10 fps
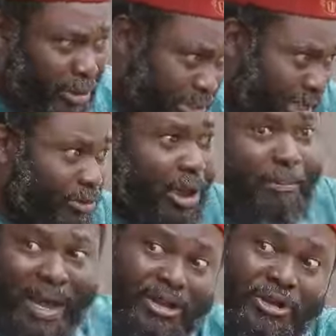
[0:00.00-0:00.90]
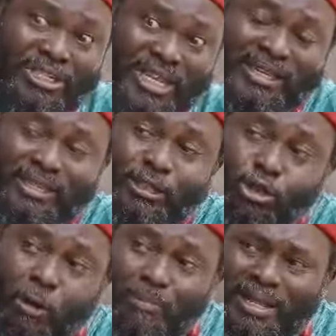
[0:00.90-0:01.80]
Because they will not bury you inside this
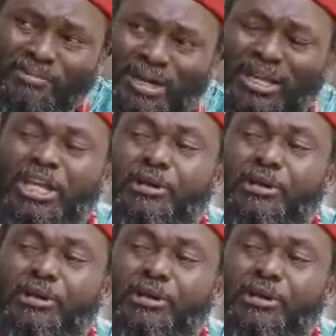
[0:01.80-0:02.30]
compound.